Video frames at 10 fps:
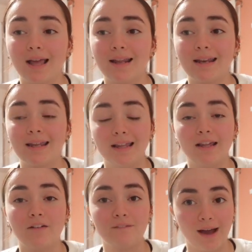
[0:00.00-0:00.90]
and
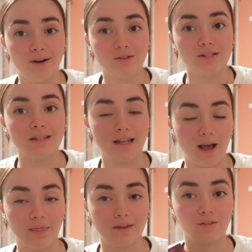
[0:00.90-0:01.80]
he found the
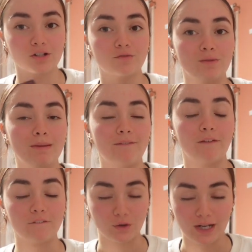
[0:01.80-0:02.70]
online version for me for
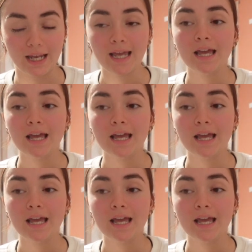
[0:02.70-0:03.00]
free,